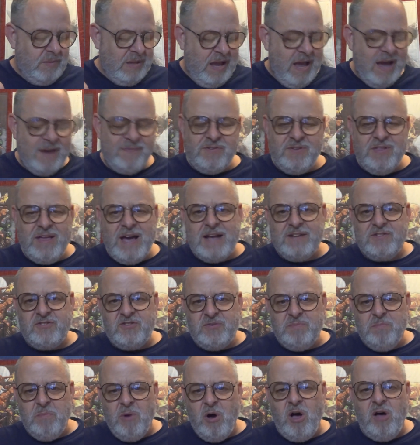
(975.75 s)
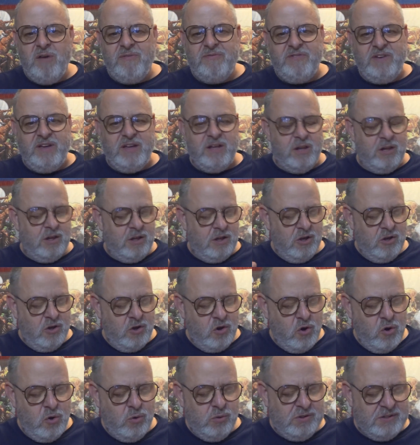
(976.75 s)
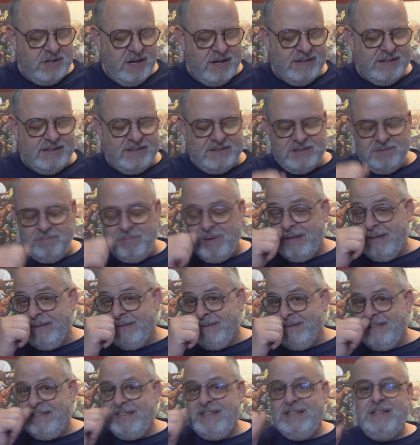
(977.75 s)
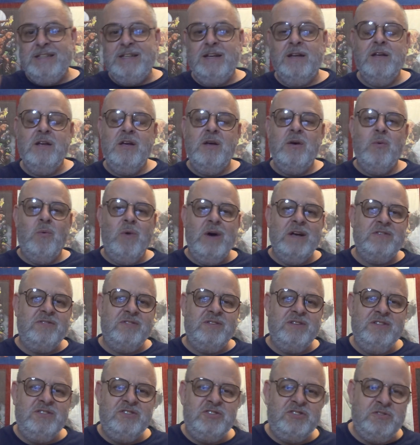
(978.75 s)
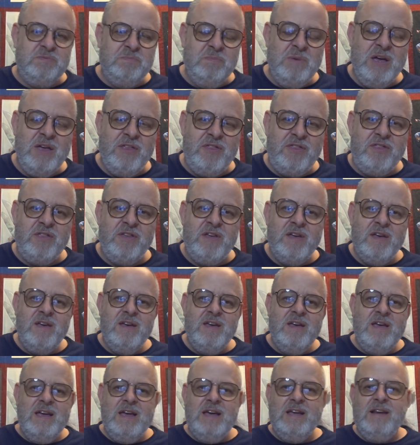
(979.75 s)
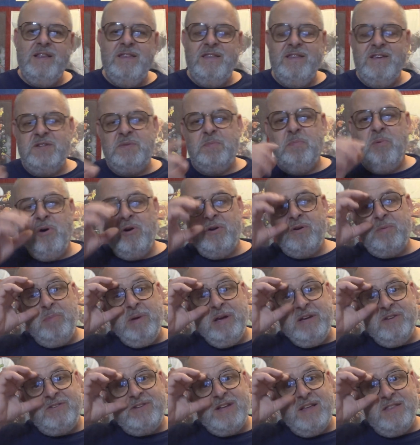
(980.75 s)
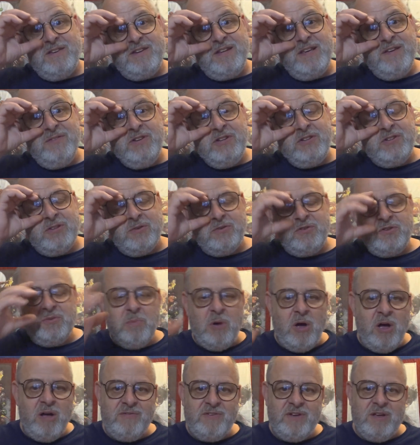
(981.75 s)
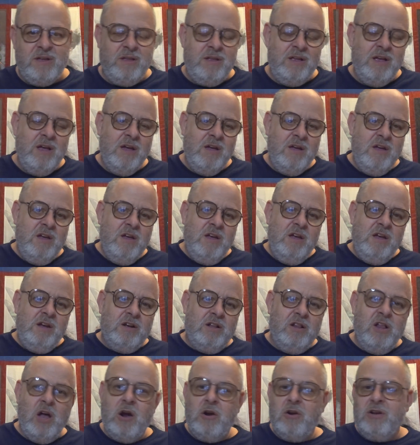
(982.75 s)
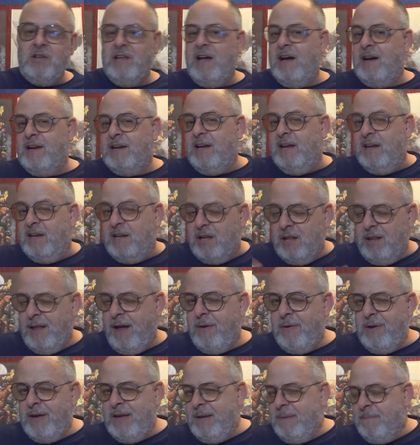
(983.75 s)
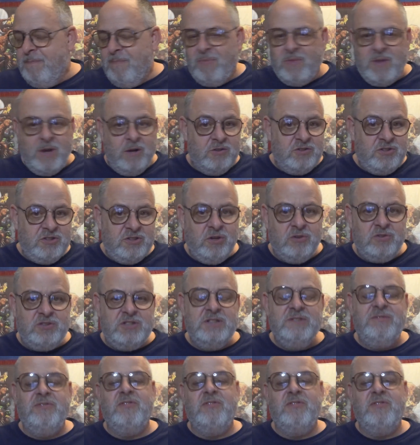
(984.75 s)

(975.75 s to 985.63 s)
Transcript: After that, Smallville, Who Done It by Dean Wesley Smith. And in this book, based on the TV show Smallville, Clark, Lana, and Chloe are searching